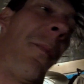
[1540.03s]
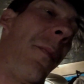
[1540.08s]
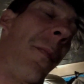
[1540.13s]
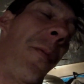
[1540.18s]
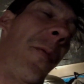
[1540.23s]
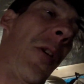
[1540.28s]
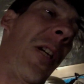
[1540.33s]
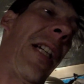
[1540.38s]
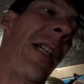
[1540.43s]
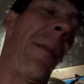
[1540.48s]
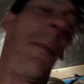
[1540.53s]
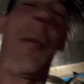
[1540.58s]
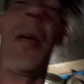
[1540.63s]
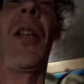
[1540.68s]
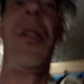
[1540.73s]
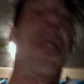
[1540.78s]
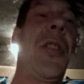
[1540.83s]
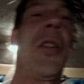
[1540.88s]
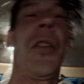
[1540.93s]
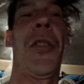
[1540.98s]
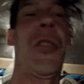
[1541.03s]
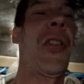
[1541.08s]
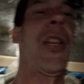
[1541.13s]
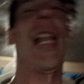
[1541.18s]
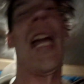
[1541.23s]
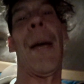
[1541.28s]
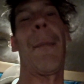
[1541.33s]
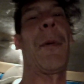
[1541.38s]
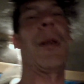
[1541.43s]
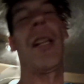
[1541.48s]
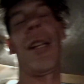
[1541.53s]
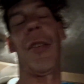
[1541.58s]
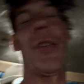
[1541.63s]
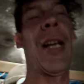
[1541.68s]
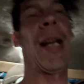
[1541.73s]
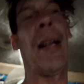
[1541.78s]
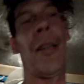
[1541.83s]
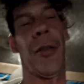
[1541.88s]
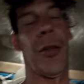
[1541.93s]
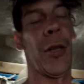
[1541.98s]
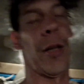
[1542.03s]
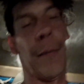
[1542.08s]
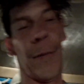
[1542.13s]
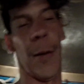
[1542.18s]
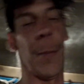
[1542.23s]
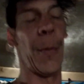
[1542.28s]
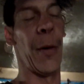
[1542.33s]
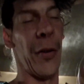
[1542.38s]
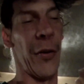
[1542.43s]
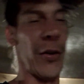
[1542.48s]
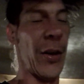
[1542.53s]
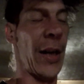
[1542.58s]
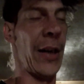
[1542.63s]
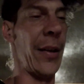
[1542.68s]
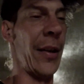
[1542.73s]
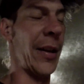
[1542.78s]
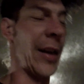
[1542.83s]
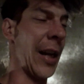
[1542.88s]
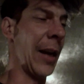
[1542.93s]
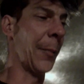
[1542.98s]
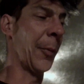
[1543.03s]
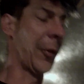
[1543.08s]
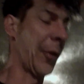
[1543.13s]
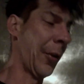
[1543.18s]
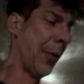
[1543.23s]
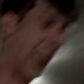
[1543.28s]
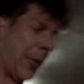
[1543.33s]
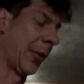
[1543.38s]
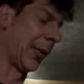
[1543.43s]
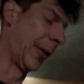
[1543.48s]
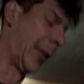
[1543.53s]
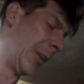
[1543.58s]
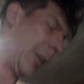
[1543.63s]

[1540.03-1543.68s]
freaking piston slapping its ass off up inside the damn cylinder.